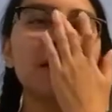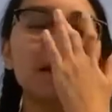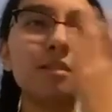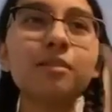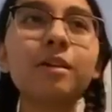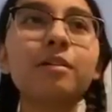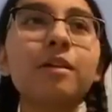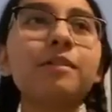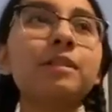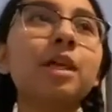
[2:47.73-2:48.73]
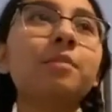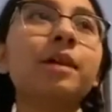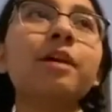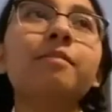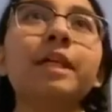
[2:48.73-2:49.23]
so now every time I
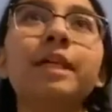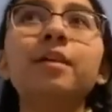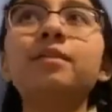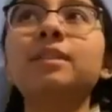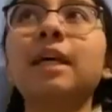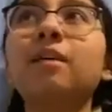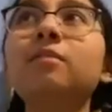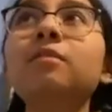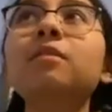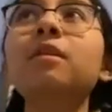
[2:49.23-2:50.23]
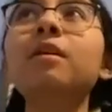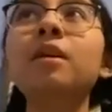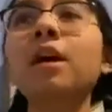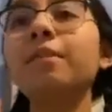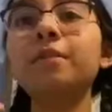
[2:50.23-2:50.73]
have my hair down,
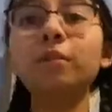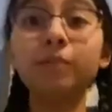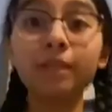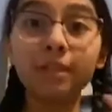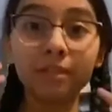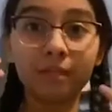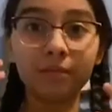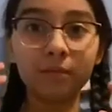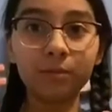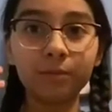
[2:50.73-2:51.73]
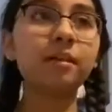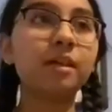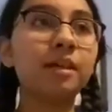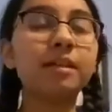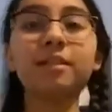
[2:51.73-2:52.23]
I feel really uncomfortable,
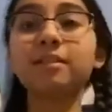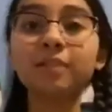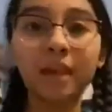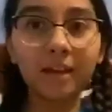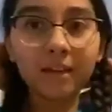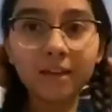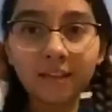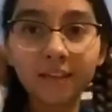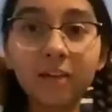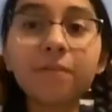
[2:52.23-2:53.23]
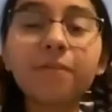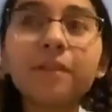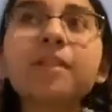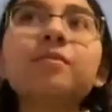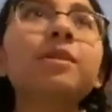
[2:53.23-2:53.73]
and I just can't. I'll feel
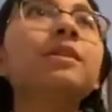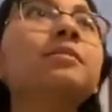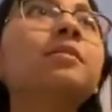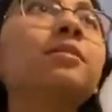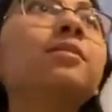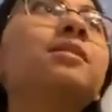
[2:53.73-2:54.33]
it when it's loose,